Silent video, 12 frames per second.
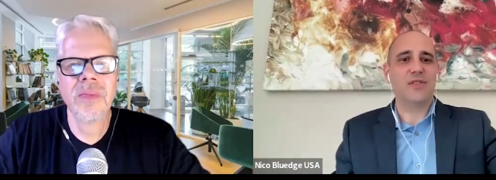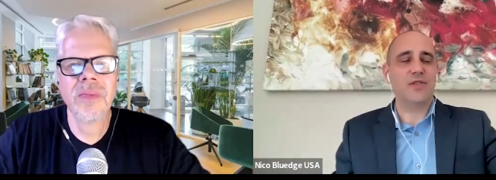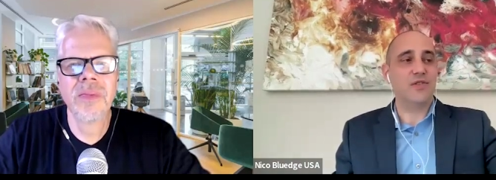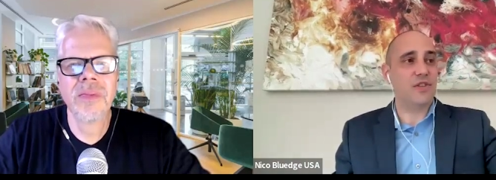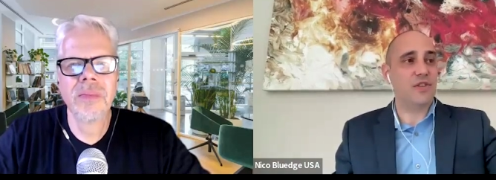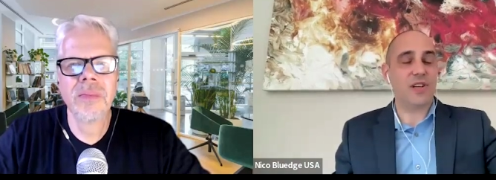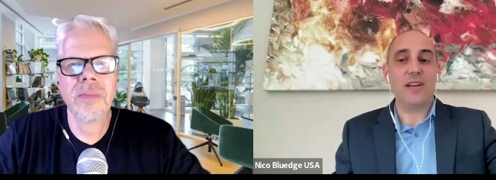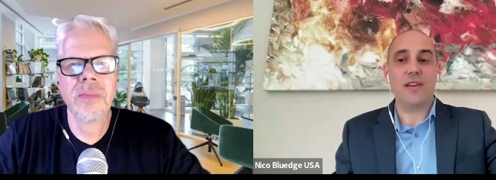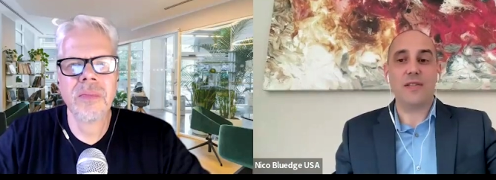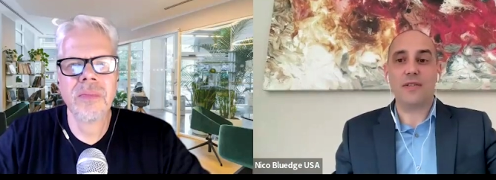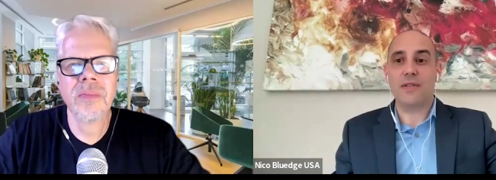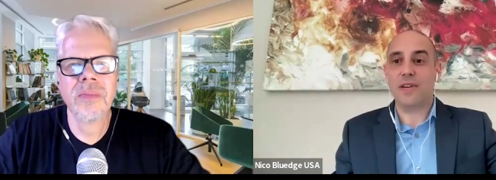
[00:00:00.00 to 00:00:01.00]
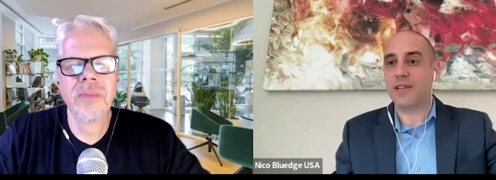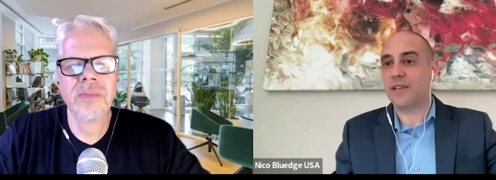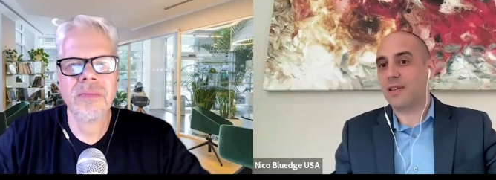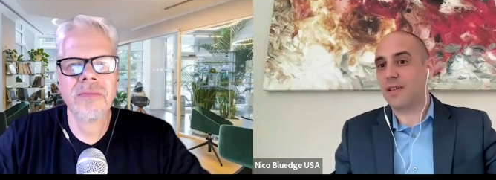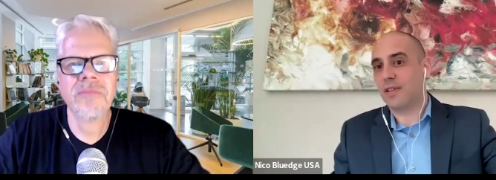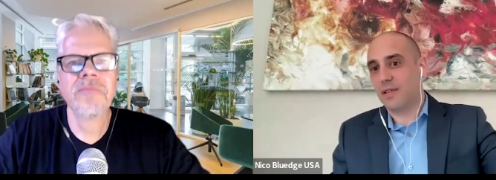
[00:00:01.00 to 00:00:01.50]
Speaker 1: You just click on the link,
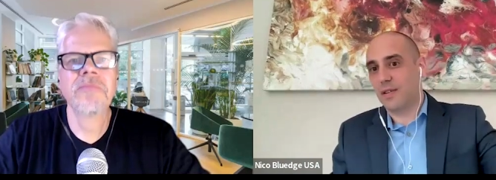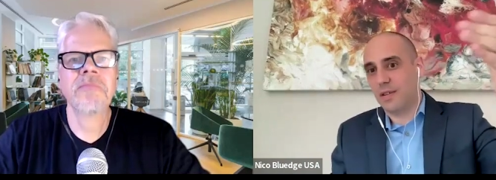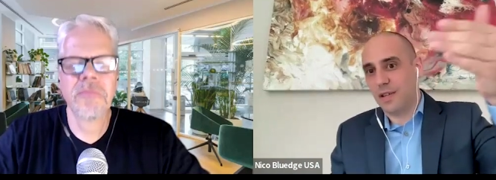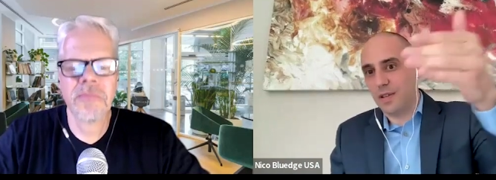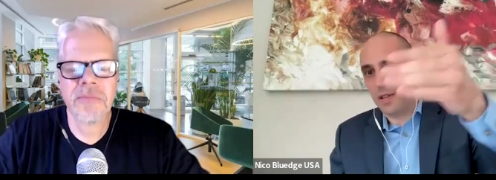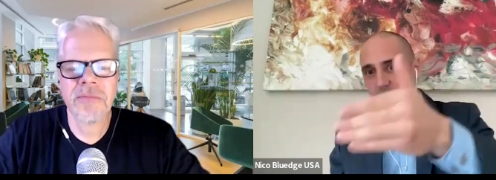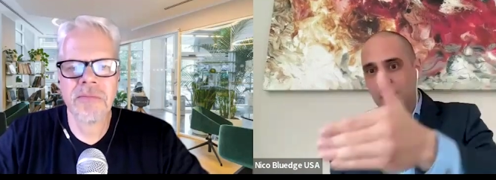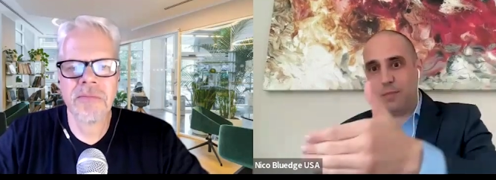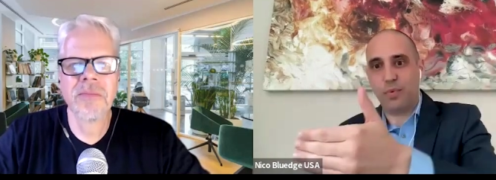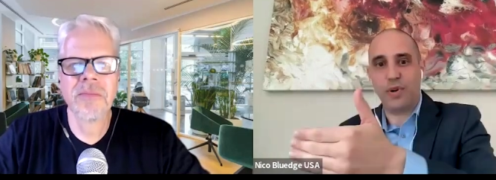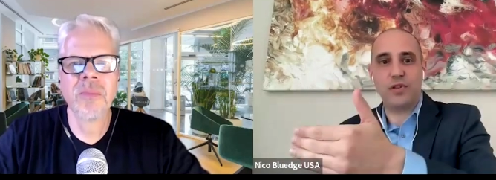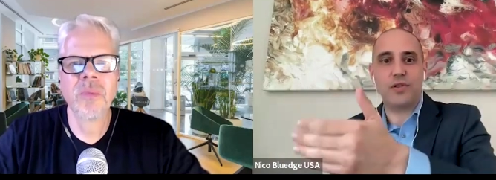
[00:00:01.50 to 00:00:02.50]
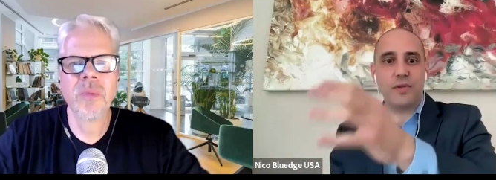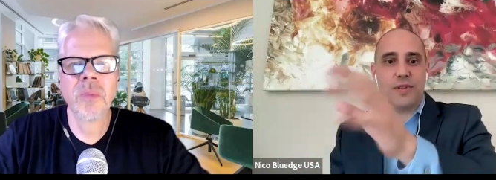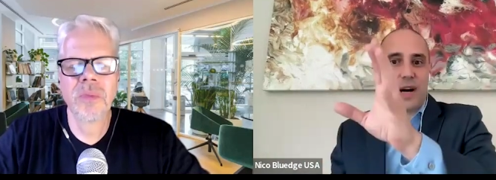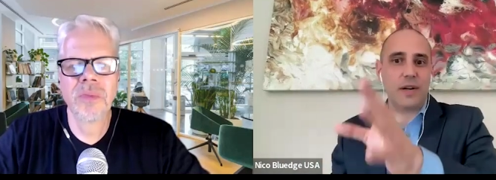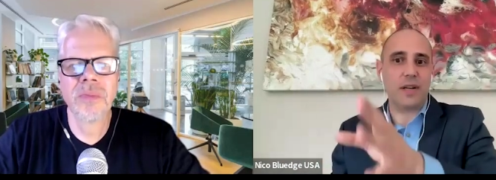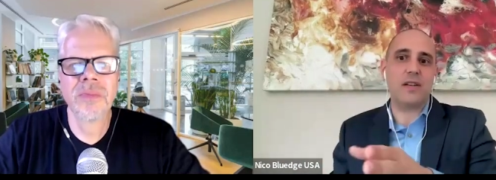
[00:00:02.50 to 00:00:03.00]
it brings you
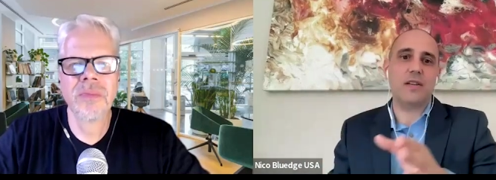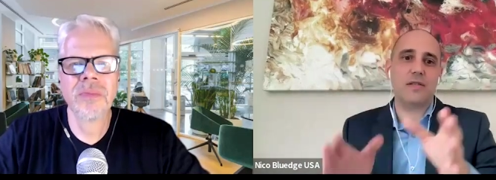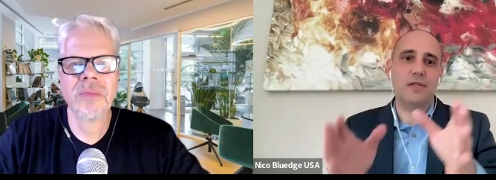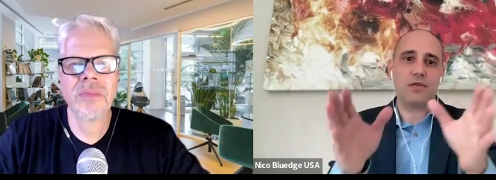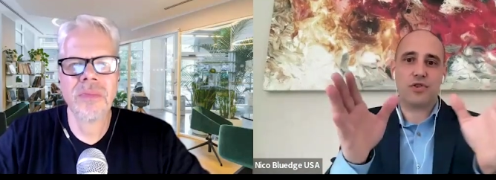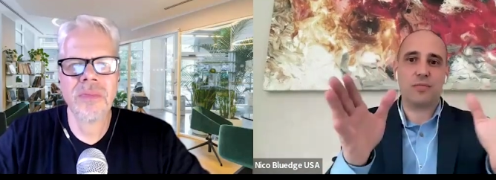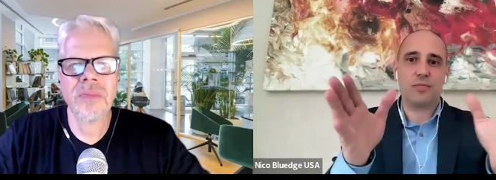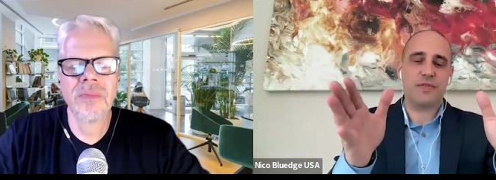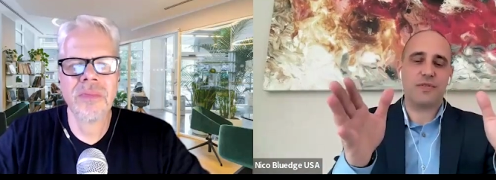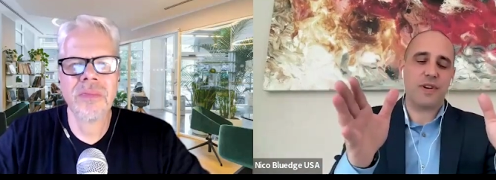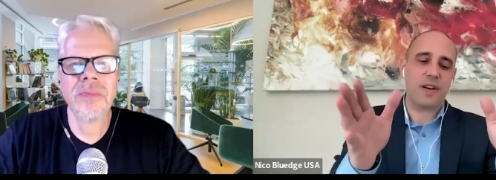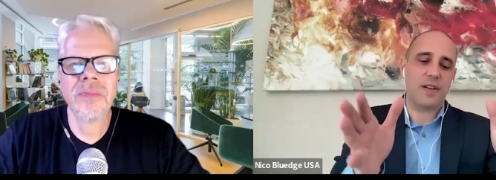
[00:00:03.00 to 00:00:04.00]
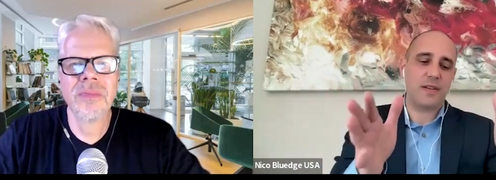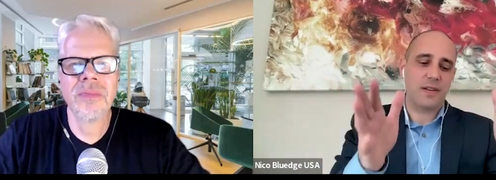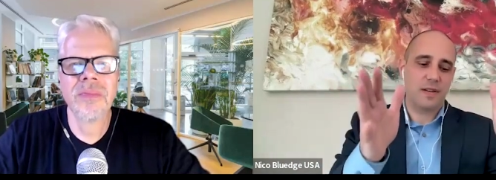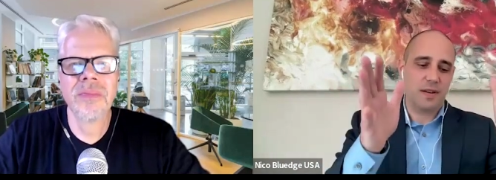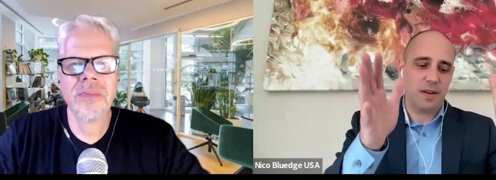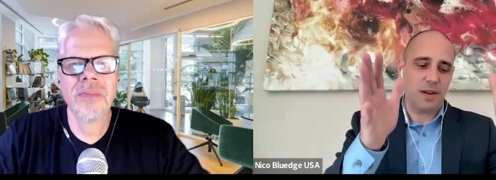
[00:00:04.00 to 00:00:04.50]
directly in the Shopify
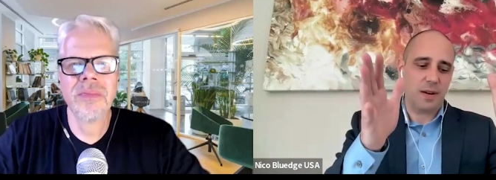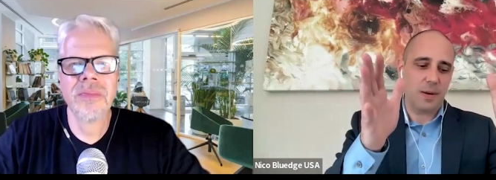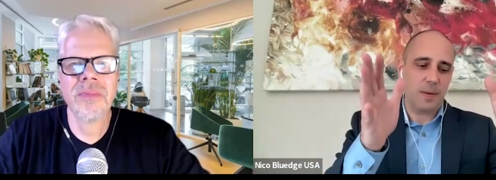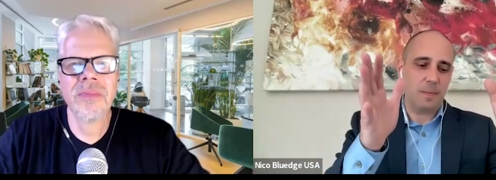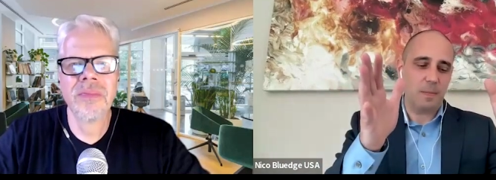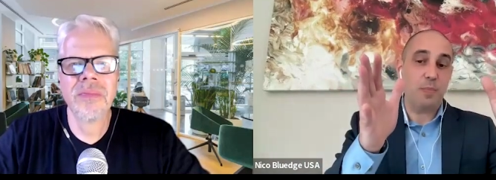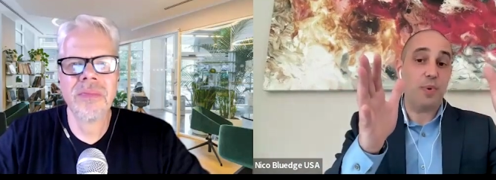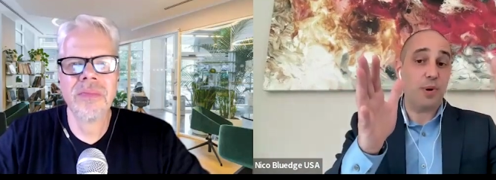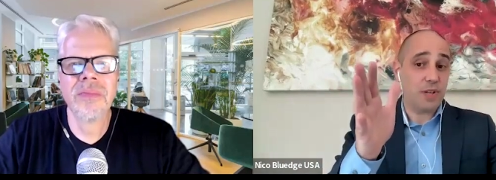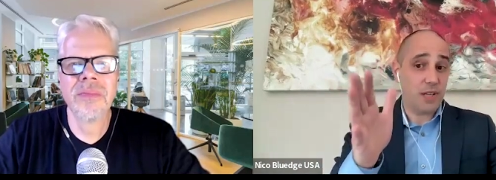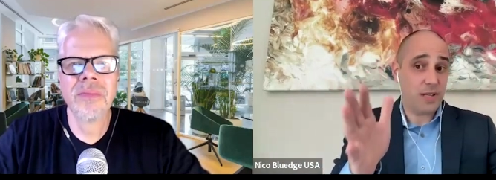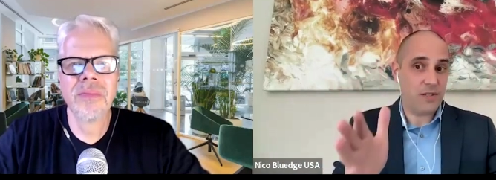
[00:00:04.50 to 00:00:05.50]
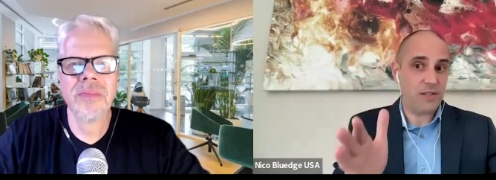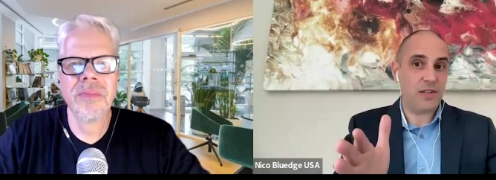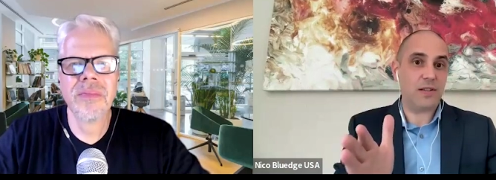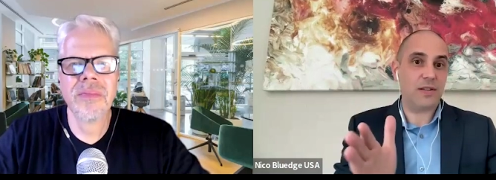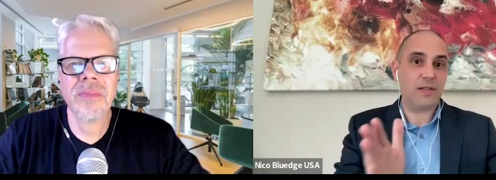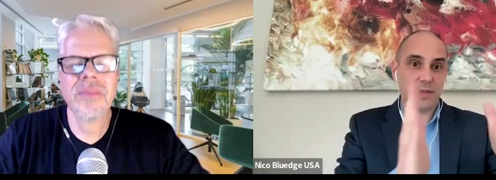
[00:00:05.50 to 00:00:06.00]
um, bulk
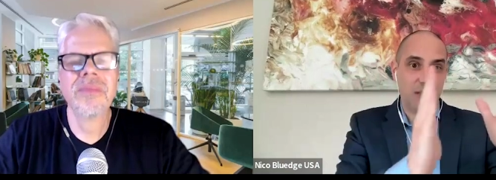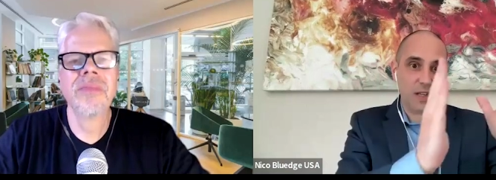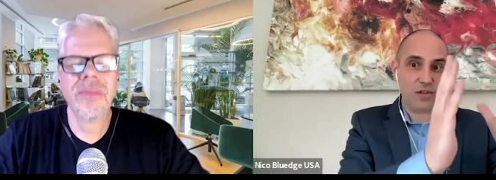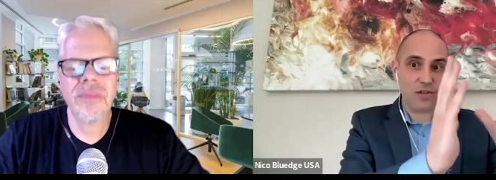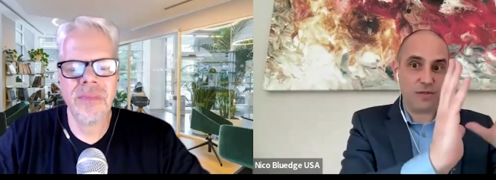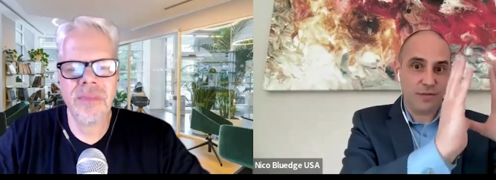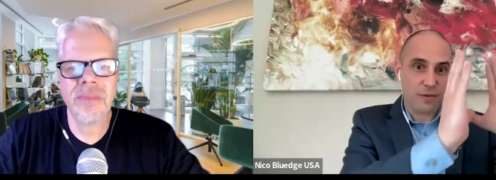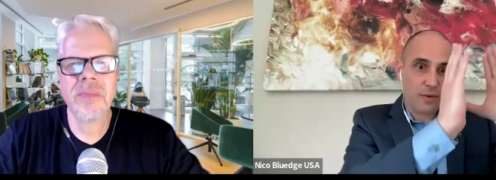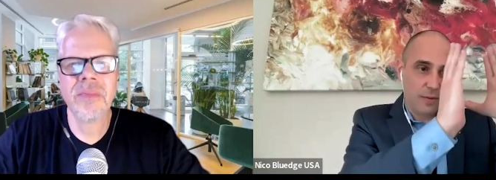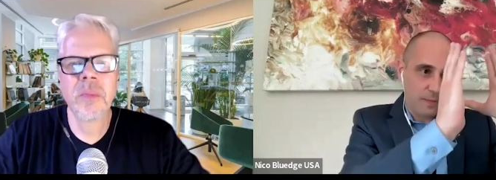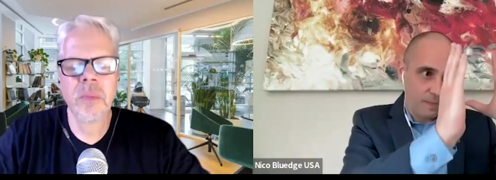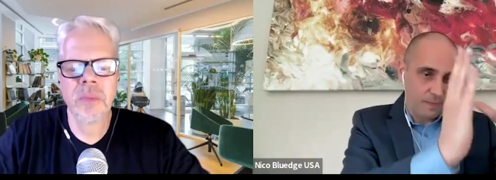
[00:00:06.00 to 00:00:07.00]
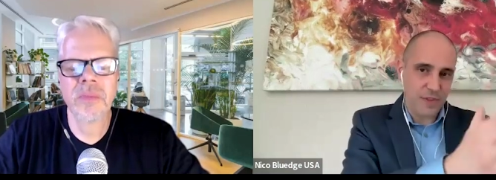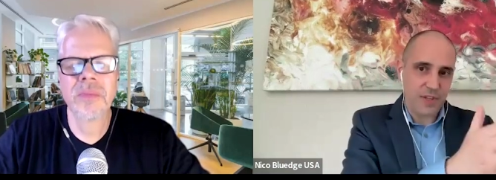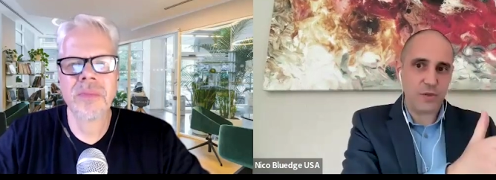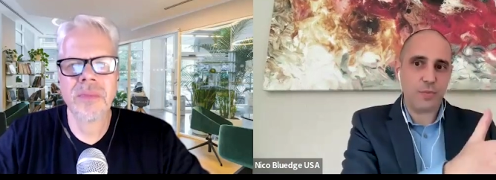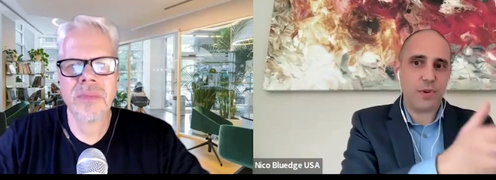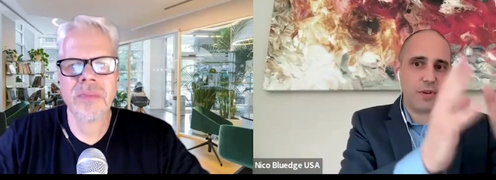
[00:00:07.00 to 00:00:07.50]
editing section for
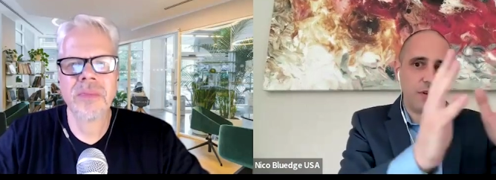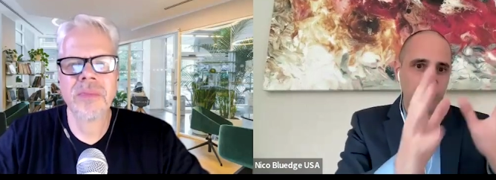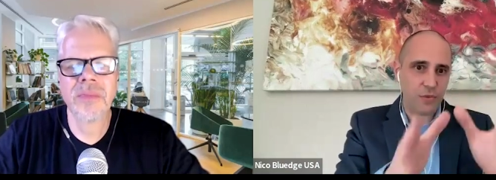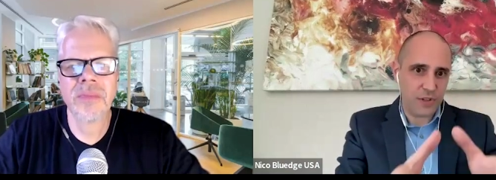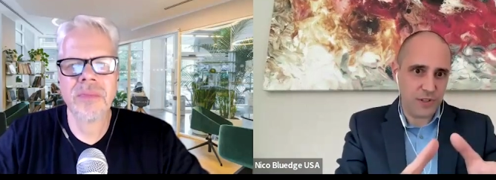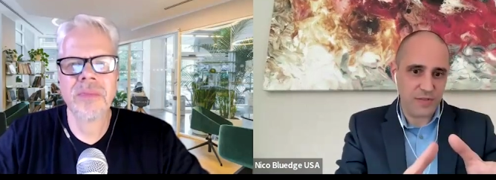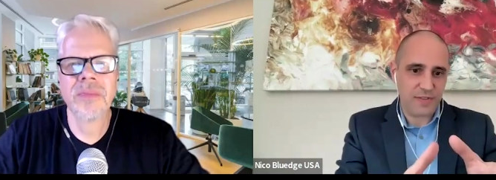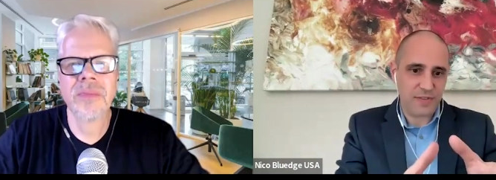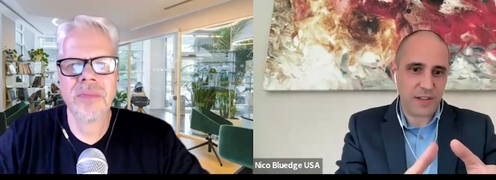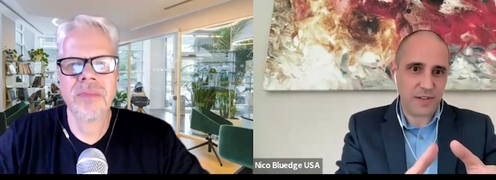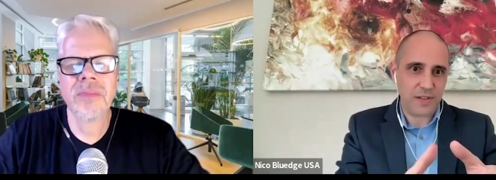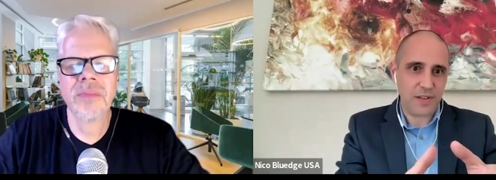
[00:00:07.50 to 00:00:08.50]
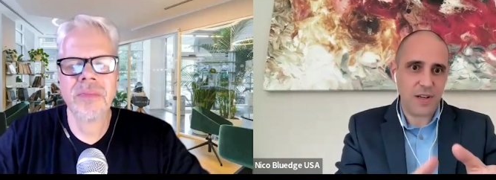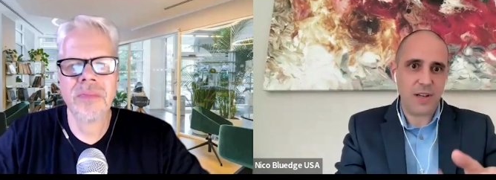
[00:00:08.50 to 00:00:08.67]
this product with these variants.